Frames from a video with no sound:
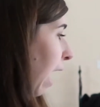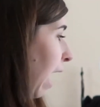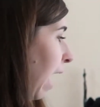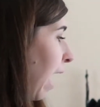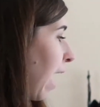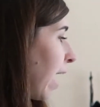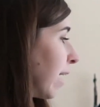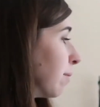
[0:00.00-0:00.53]

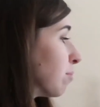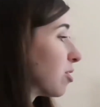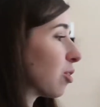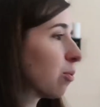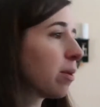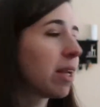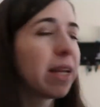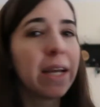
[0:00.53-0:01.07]
I am
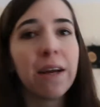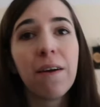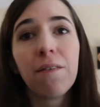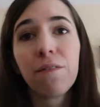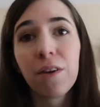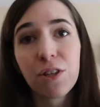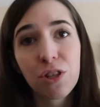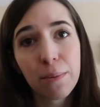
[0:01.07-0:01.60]
still reading
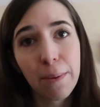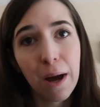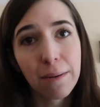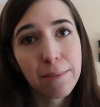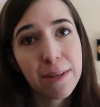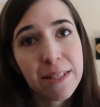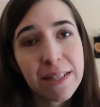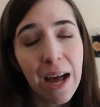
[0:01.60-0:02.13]
Fredrik
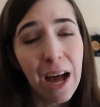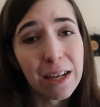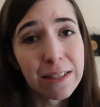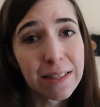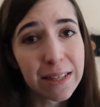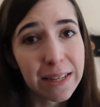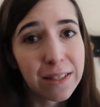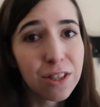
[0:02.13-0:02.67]
Backman's
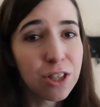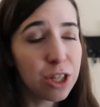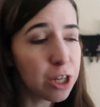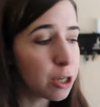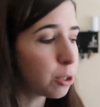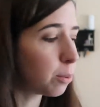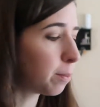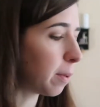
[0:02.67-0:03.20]
Us Against
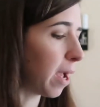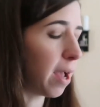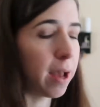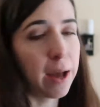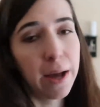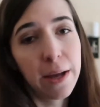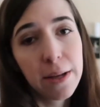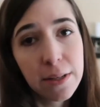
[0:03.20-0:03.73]
You.
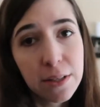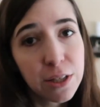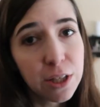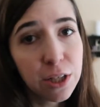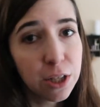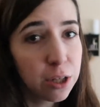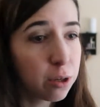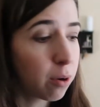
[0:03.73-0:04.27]
as
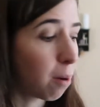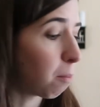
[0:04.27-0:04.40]
you do.